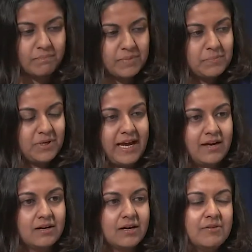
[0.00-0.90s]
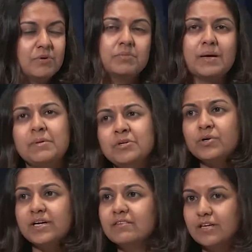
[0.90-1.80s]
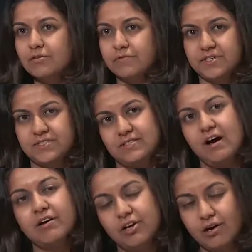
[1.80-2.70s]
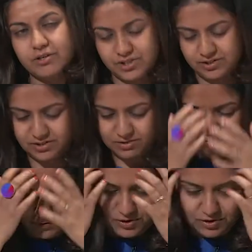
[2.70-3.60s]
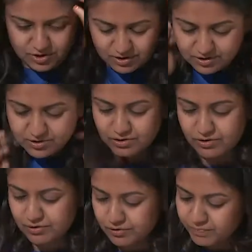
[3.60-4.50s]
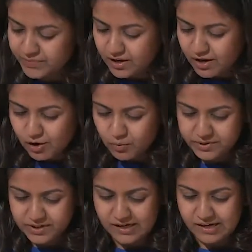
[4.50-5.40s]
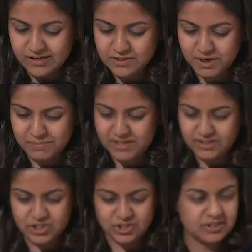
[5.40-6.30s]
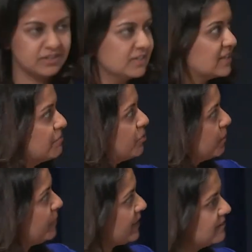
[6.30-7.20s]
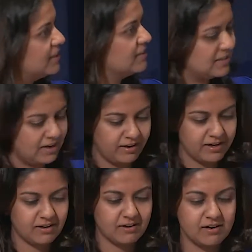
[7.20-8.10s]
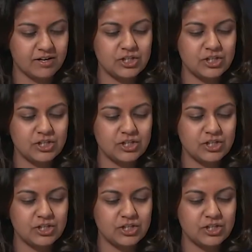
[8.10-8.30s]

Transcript: people get, I mean, you can think of us as archaeologists of the future. So over the years, my many journeys have brought back things like a